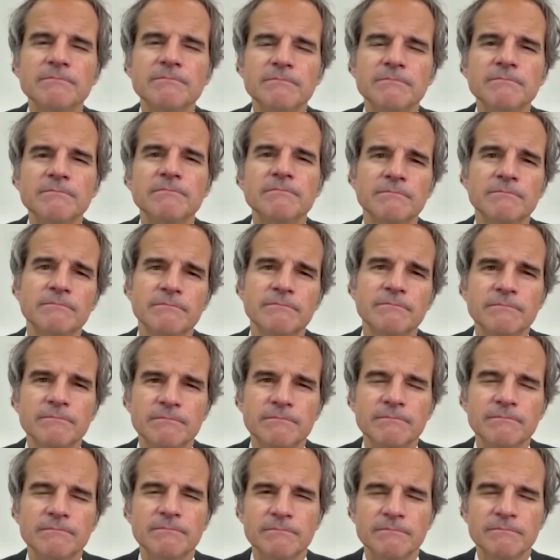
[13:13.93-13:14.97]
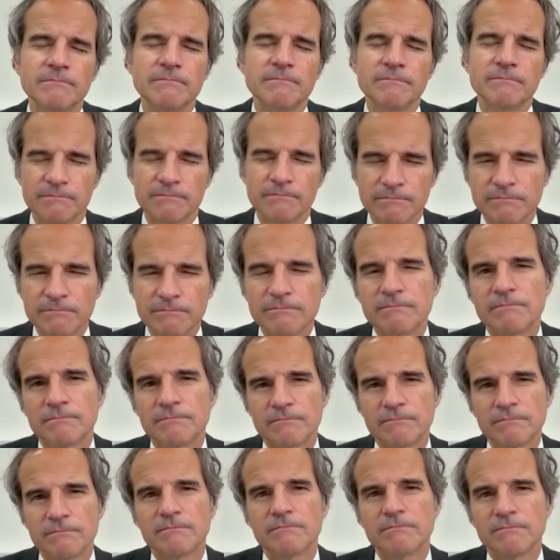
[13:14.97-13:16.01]

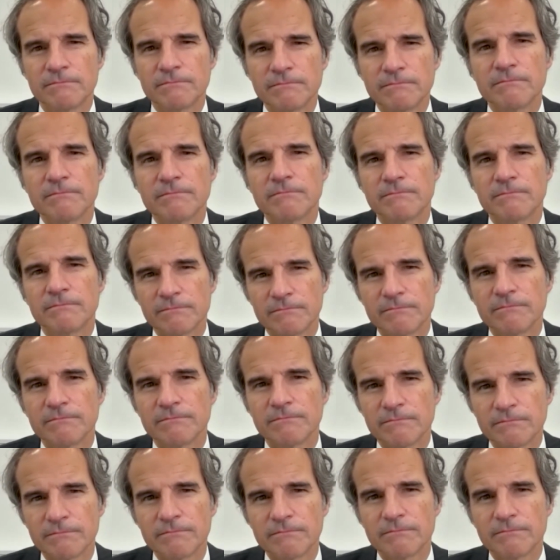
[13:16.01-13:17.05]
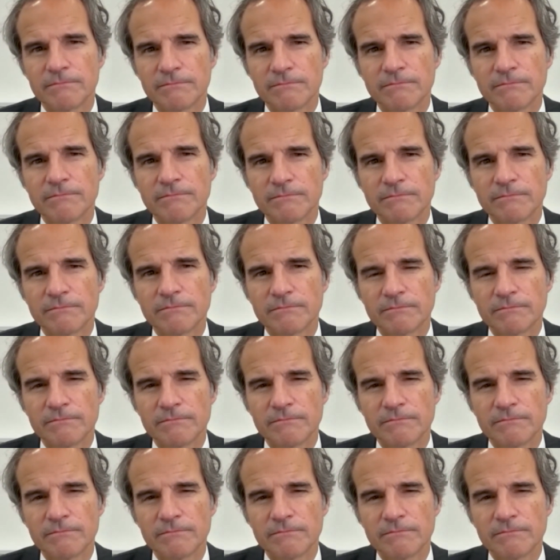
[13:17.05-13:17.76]
(not speaking)